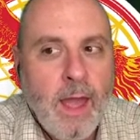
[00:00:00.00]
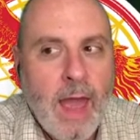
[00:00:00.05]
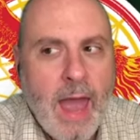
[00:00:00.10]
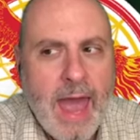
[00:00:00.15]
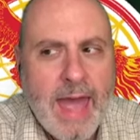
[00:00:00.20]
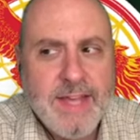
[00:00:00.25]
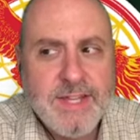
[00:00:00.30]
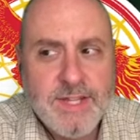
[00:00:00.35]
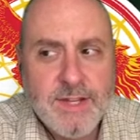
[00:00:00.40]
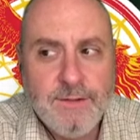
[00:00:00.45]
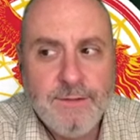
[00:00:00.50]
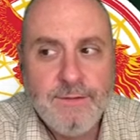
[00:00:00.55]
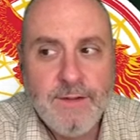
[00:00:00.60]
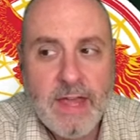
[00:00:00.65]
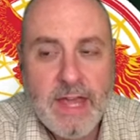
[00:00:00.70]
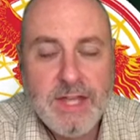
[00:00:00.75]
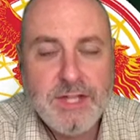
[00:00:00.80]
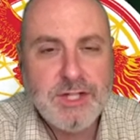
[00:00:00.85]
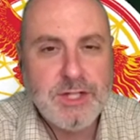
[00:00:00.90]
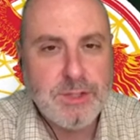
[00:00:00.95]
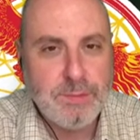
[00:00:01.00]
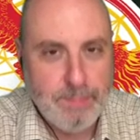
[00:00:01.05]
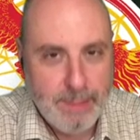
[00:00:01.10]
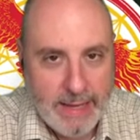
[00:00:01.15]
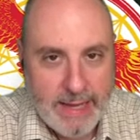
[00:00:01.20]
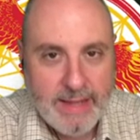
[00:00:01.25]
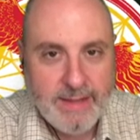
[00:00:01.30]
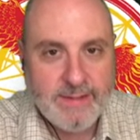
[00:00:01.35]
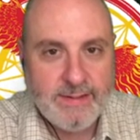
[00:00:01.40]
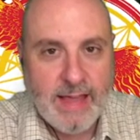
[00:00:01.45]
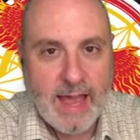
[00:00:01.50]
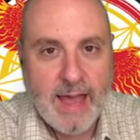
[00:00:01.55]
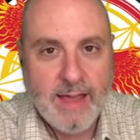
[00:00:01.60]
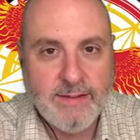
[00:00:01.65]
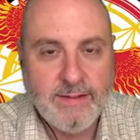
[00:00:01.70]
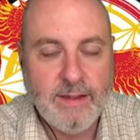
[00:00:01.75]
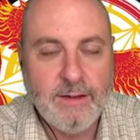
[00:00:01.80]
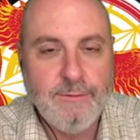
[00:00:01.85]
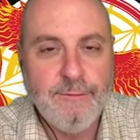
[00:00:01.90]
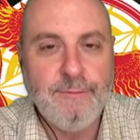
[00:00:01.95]
As if he speaks,
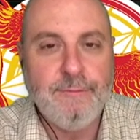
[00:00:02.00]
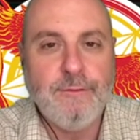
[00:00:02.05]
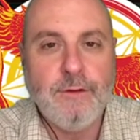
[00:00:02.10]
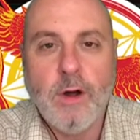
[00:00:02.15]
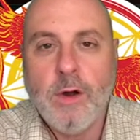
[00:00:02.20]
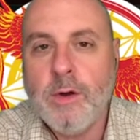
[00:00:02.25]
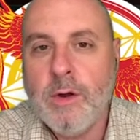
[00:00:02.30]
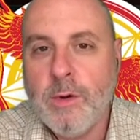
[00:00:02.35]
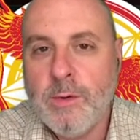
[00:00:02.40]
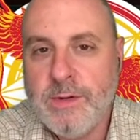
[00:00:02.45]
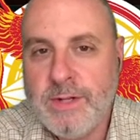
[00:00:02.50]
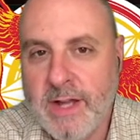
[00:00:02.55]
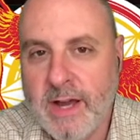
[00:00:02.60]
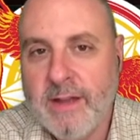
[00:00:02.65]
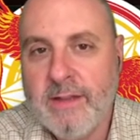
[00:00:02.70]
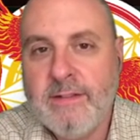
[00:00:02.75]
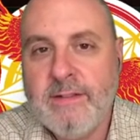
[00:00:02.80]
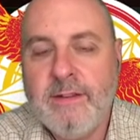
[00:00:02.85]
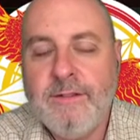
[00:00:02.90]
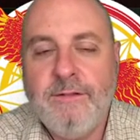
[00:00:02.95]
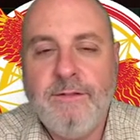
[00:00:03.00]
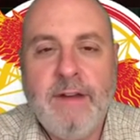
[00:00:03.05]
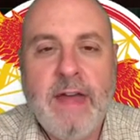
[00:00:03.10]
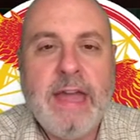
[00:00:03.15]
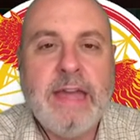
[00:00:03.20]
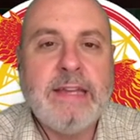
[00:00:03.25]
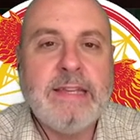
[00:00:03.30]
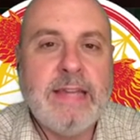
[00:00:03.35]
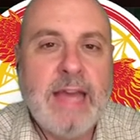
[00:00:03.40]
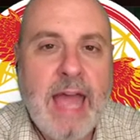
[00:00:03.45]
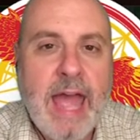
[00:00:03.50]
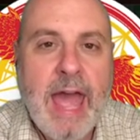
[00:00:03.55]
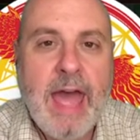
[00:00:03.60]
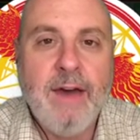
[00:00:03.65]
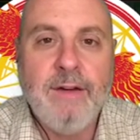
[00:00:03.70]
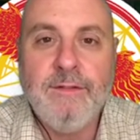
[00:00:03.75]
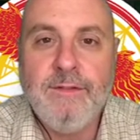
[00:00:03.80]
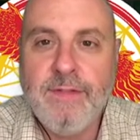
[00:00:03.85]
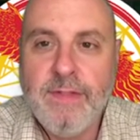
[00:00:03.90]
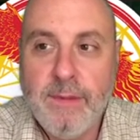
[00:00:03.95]
as if Frodo does, in fact,
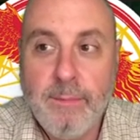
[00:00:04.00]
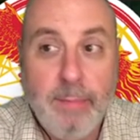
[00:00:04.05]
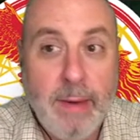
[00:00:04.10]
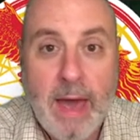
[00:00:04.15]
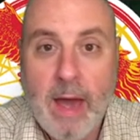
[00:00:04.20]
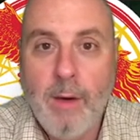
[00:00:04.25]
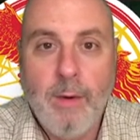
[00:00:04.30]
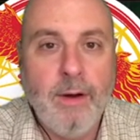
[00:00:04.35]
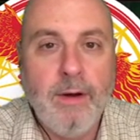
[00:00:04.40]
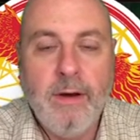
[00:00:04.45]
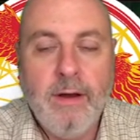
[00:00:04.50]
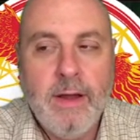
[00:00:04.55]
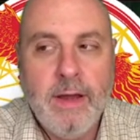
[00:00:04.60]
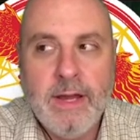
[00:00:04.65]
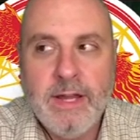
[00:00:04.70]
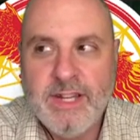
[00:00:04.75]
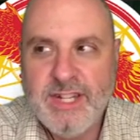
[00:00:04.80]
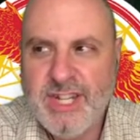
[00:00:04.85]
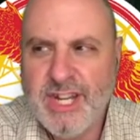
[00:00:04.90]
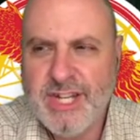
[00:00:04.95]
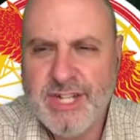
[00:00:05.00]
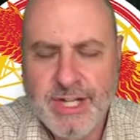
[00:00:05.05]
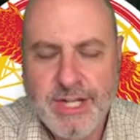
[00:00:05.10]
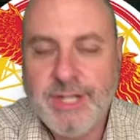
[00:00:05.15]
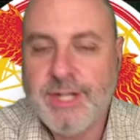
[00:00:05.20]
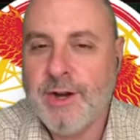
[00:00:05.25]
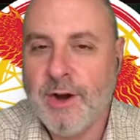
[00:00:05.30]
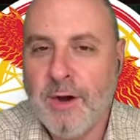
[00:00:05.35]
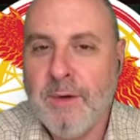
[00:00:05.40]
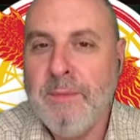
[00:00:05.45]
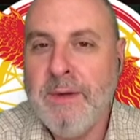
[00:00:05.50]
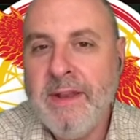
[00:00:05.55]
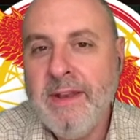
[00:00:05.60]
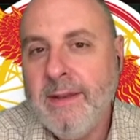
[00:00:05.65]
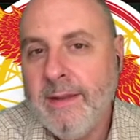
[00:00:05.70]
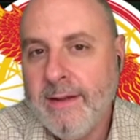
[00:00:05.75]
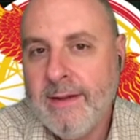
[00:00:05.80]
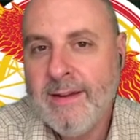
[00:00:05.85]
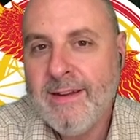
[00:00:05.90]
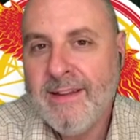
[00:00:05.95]
have the power to determine
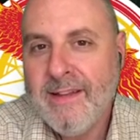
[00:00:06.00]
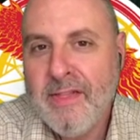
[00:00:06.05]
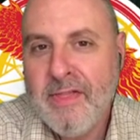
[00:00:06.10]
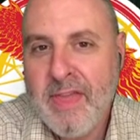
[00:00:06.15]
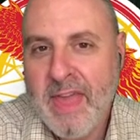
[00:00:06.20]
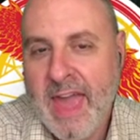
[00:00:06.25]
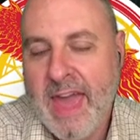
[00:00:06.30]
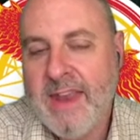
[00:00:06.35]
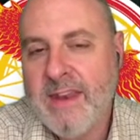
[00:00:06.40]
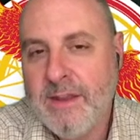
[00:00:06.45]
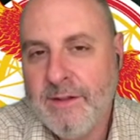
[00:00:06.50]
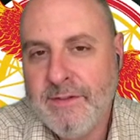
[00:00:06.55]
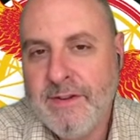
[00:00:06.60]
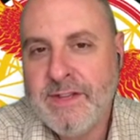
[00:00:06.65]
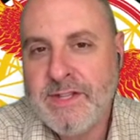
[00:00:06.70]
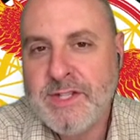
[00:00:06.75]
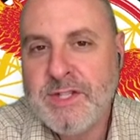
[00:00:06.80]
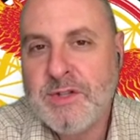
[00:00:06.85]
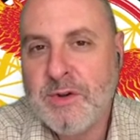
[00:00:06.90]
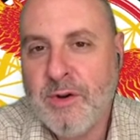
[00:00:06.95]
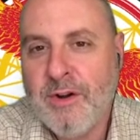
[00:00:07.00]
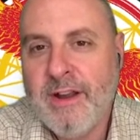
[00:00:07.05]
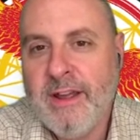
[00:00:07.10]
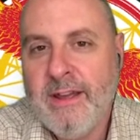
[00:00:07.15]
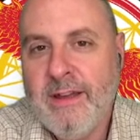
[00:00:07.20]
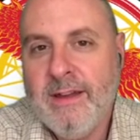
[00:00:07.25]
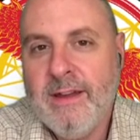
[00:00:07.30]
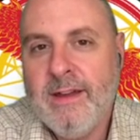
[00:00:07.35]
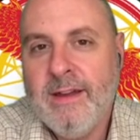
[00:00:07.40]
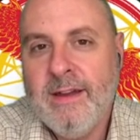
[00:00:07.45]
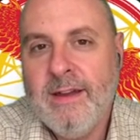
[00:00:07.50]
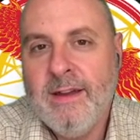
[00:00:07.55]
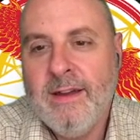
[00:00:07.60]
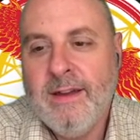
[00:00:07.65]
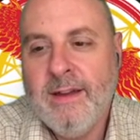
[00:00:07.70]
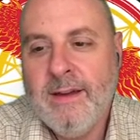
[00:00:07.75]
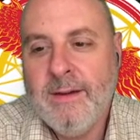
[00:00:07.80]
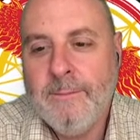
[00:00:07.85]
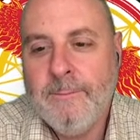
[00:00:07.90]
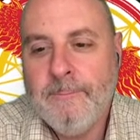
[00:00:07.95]
the end of his story?
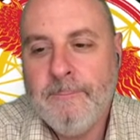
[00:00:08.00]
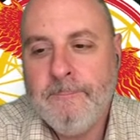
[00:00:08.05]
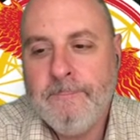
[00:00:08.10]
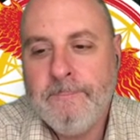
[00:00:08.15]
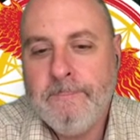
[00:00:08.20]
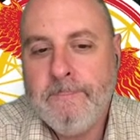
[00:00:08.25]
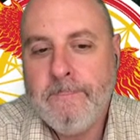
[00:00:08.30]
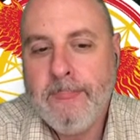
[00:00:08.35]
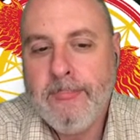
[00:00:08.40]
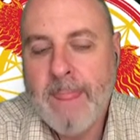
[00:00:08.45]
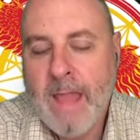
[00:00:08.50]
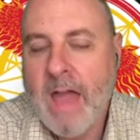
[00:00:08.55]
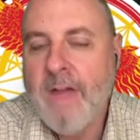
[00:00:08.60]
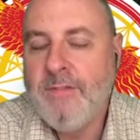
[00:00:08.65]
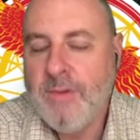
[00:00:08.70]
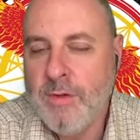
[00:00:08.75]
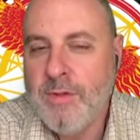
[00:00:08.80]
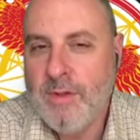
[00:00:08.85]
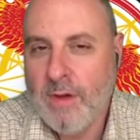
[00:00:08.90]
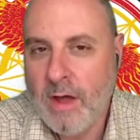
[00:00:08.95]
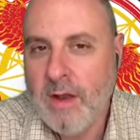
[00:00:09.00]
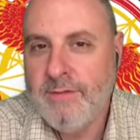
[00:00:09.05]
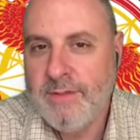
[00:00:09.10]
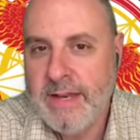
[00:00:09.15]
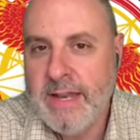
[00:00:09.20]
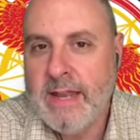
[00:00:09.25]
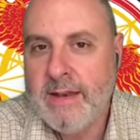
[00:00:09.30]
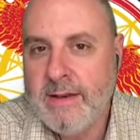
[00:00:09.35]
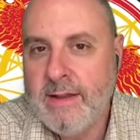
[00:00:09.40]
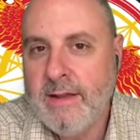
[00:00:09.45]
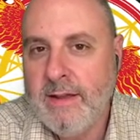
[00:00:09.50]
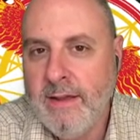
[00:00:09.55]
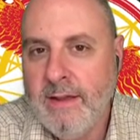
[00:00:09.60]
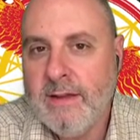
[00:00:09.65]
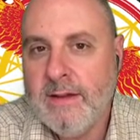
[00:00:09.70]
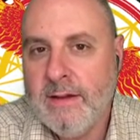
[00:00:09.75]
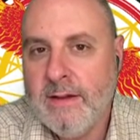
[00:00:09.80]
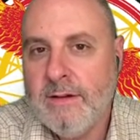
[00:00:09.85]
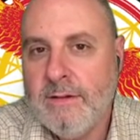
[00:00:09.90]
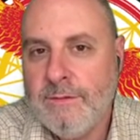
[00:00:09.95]
Have you thought of an ending
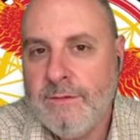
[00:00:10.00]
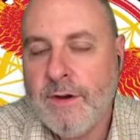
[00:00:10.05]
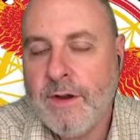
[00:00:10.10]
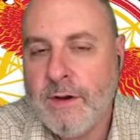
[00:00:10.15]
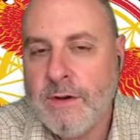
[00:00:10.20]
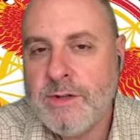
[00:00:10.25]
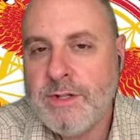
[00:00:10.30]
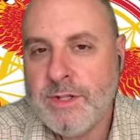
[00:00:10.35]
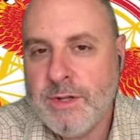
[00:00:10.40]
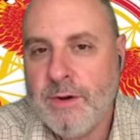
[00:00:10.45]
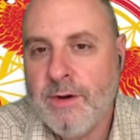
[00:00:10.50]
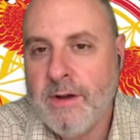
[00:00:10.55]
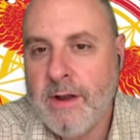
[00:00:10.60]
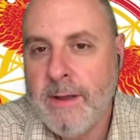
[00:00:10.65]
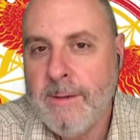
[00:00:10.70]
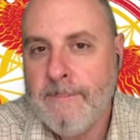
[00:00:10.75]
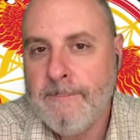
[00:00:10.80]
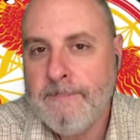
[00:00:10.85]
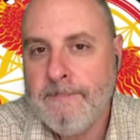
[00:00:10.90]
for your story?